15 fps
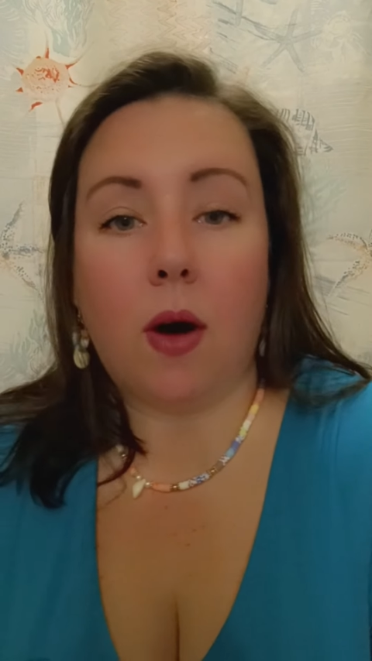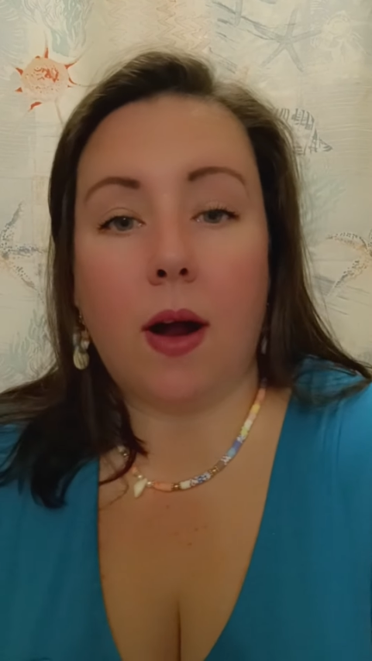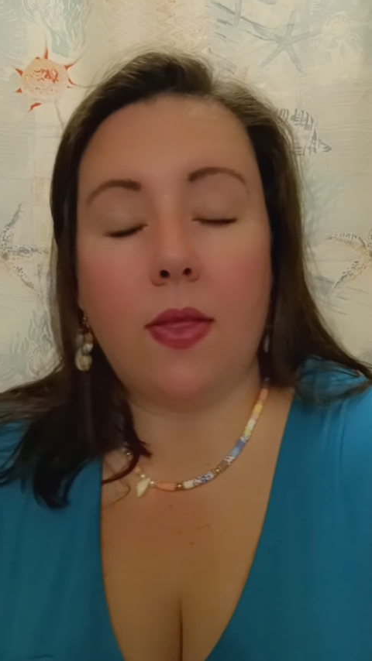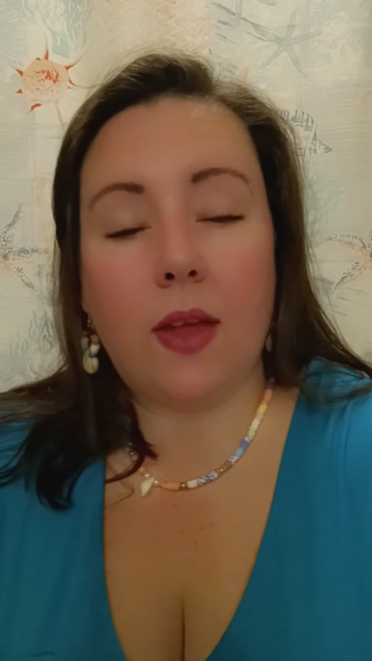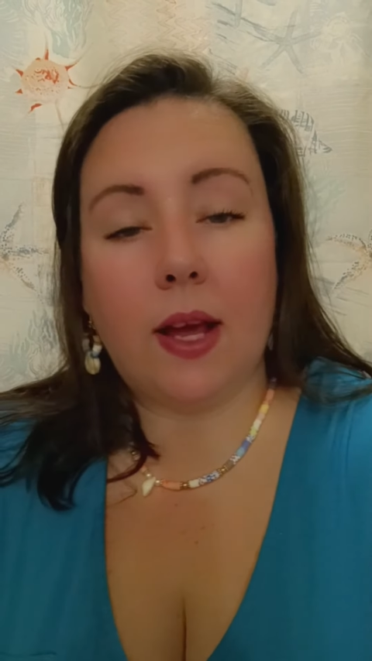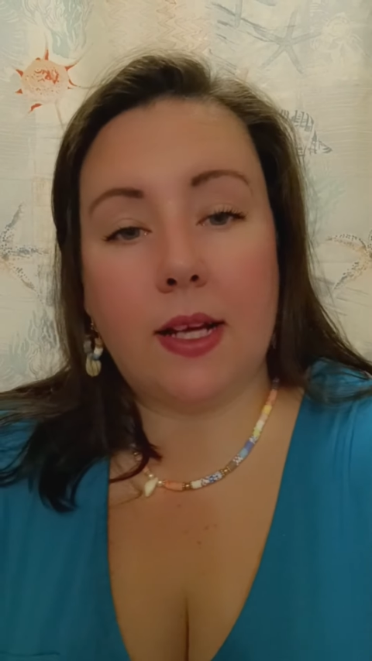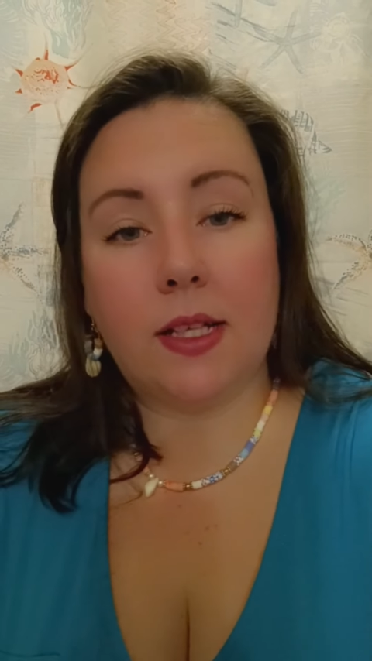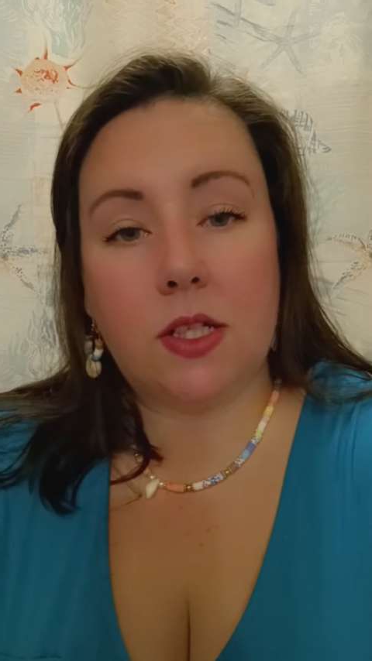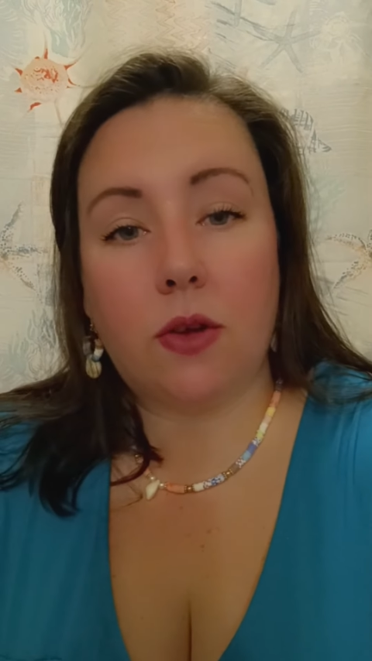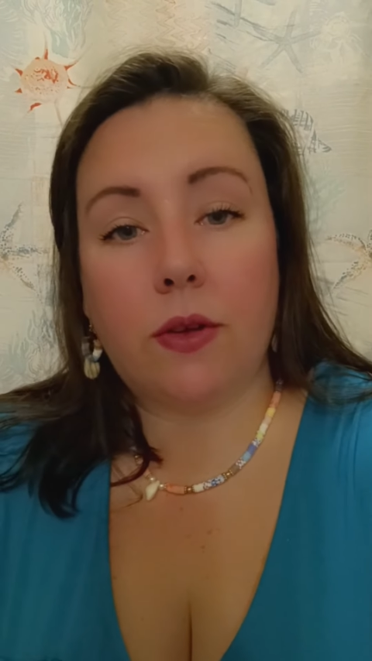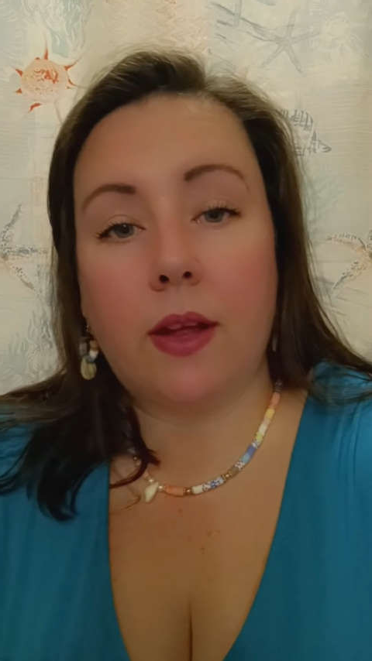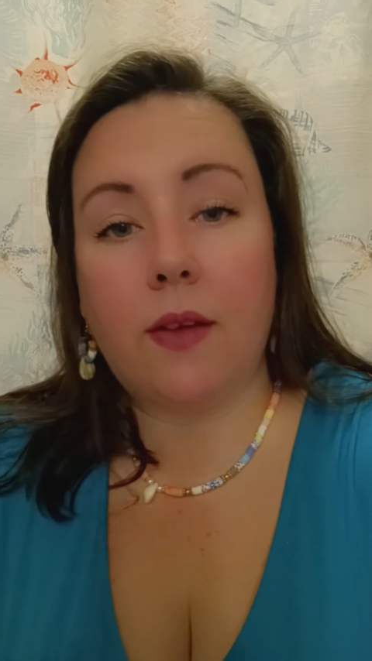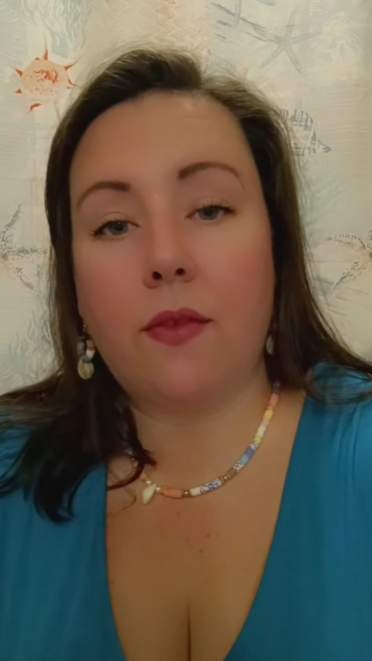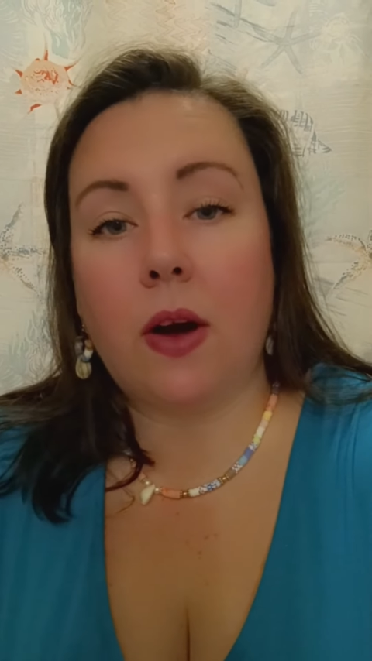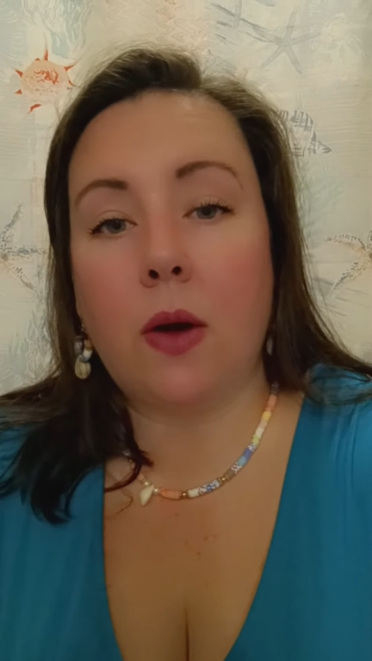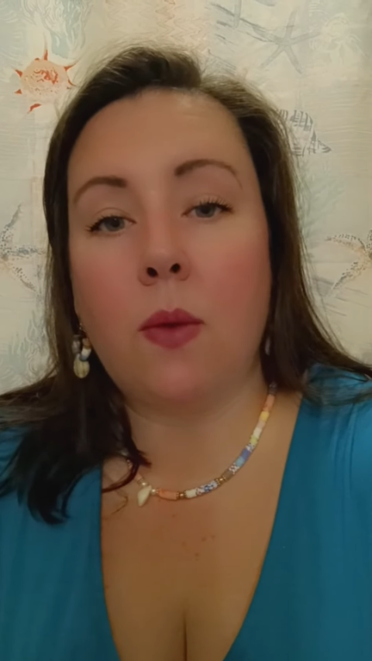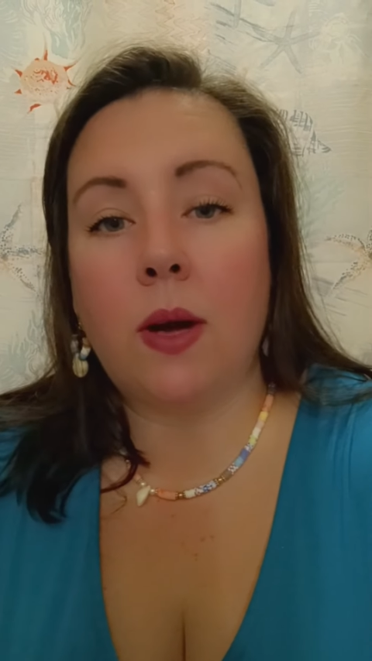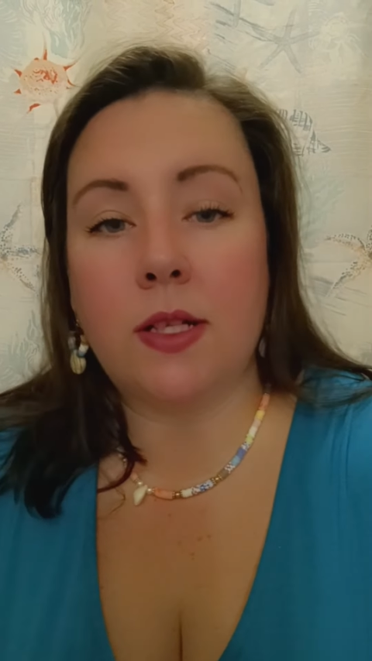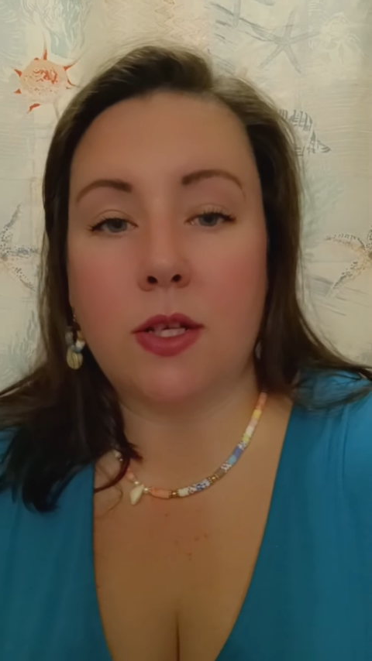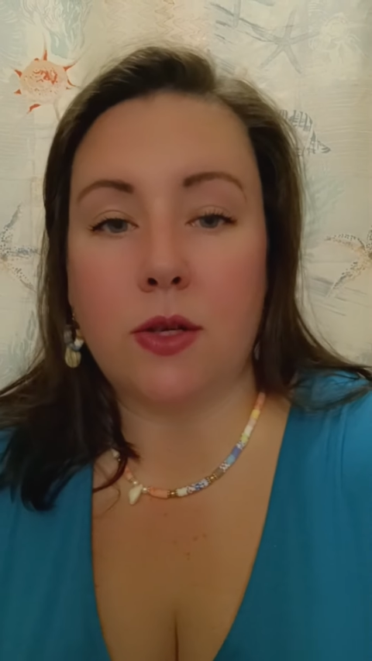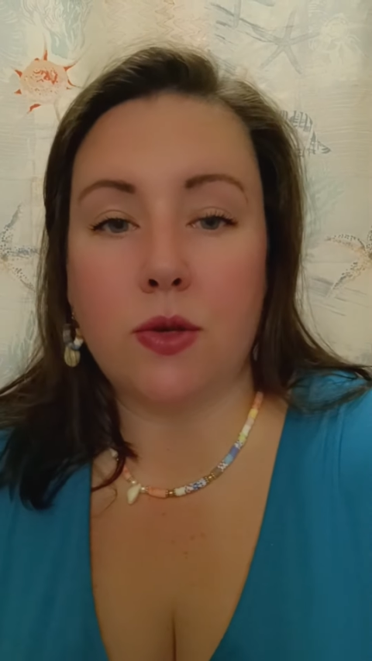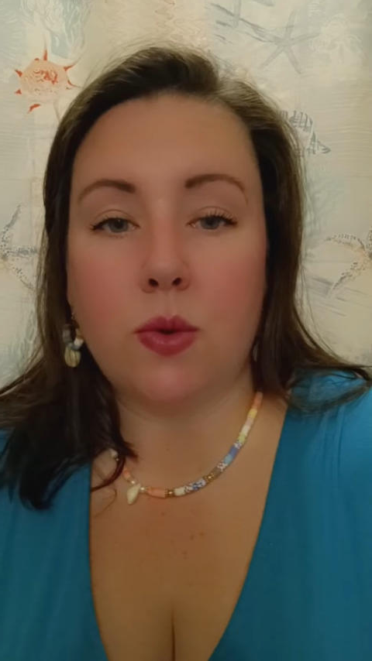I think it's only free
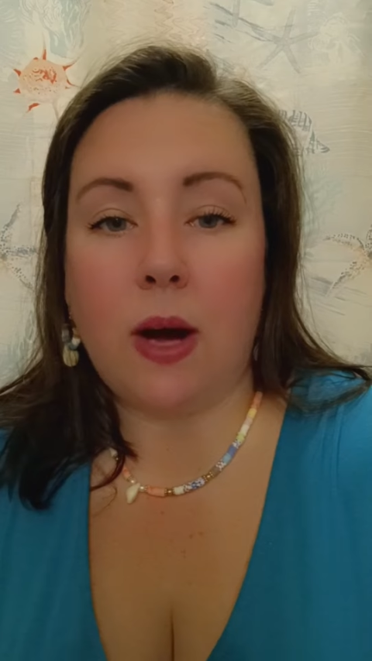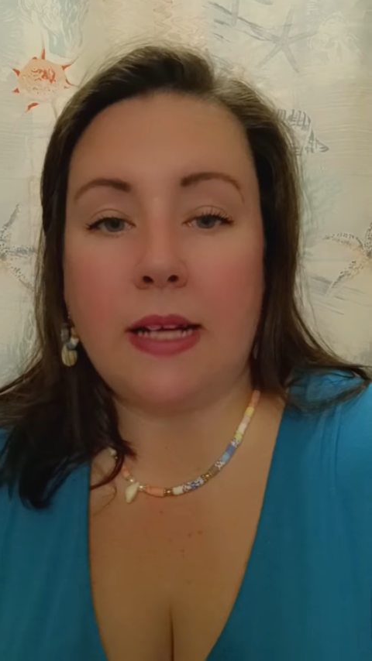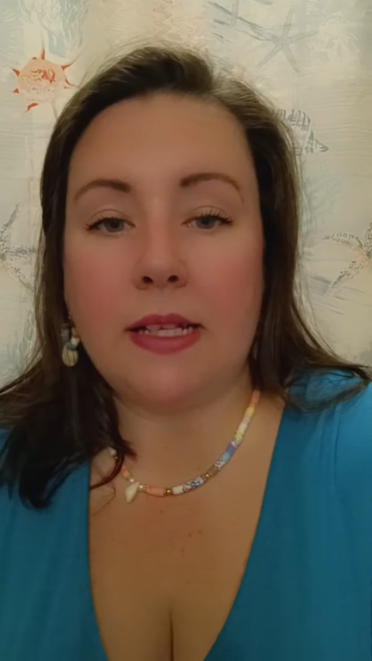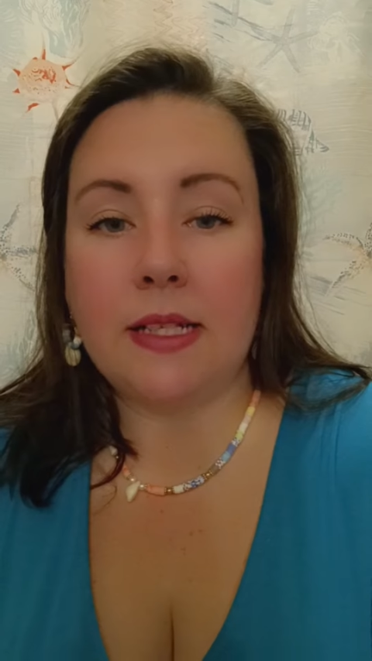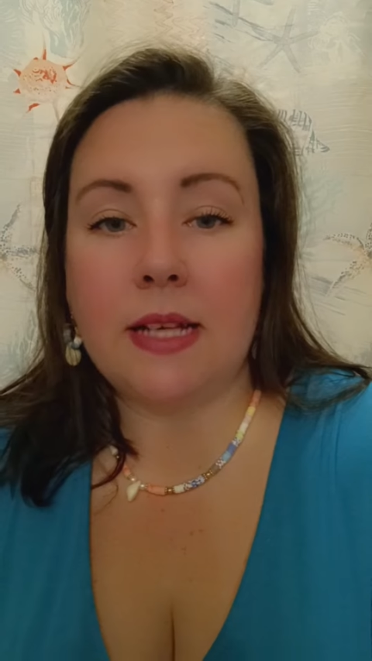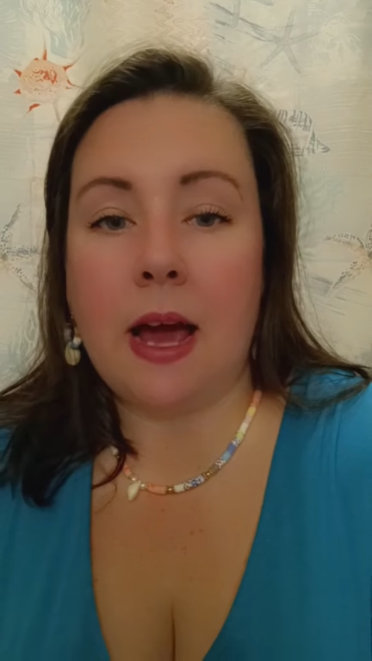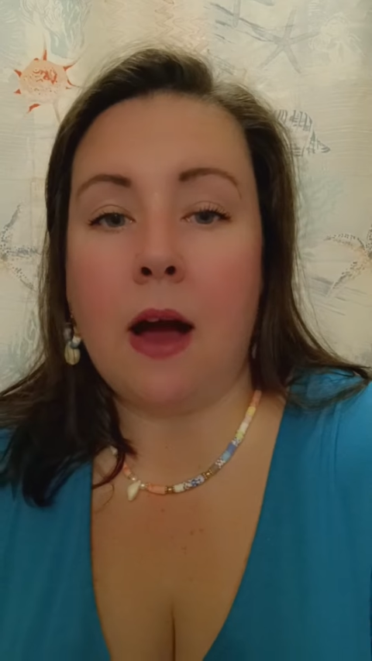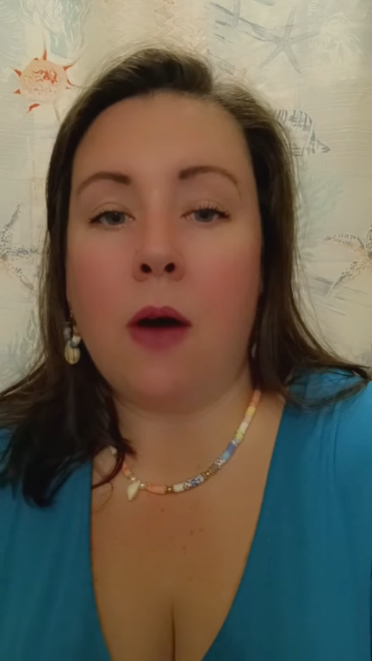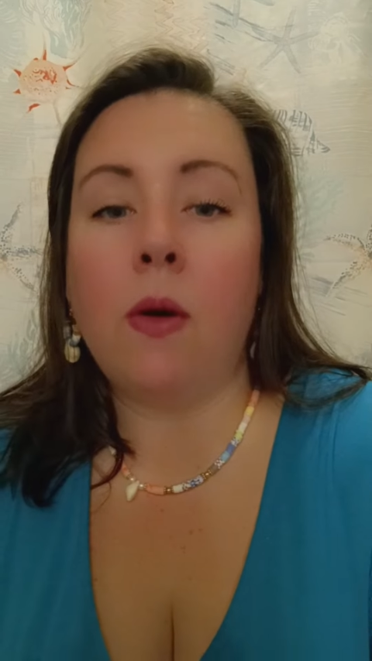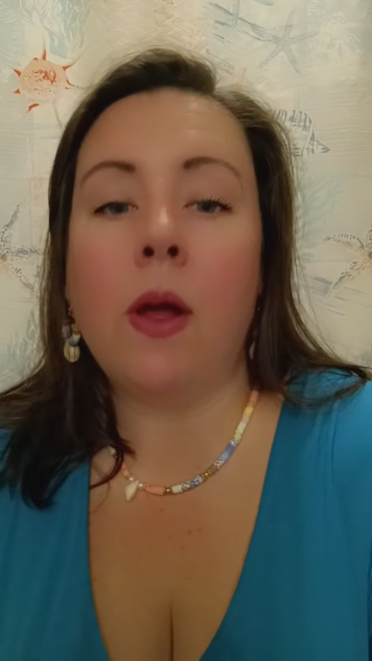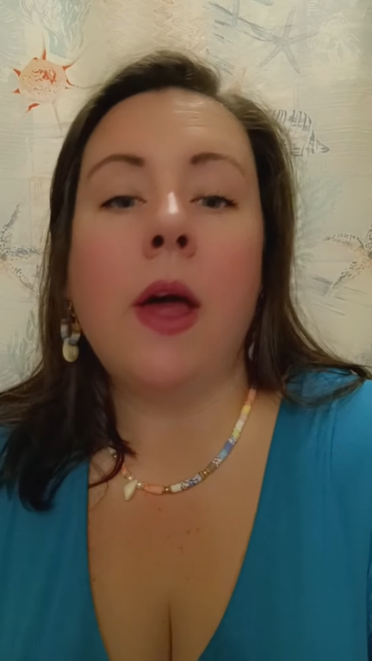once or twice now.